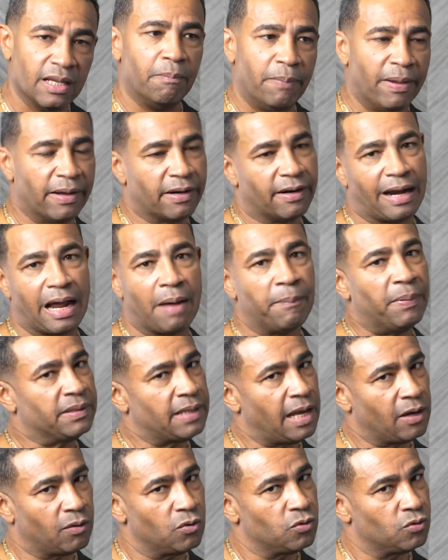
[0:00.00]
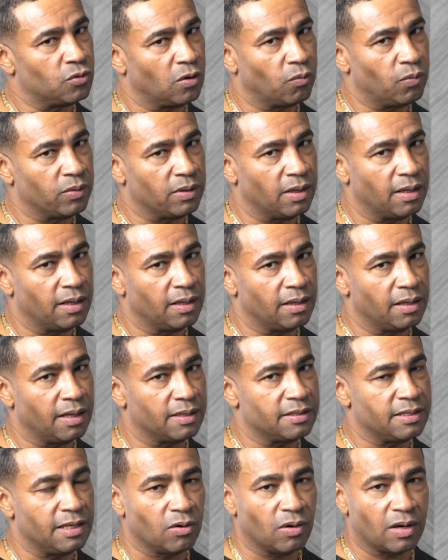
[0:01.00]
better appetite control with the
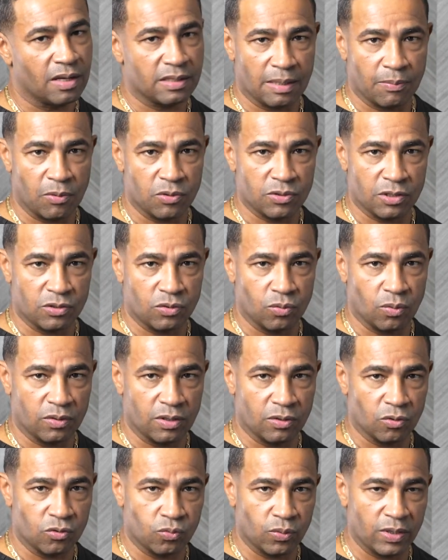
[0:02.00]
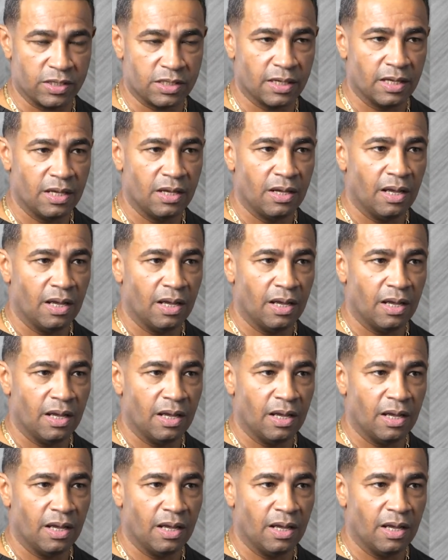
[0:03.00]
single anastomosis duodenal switch,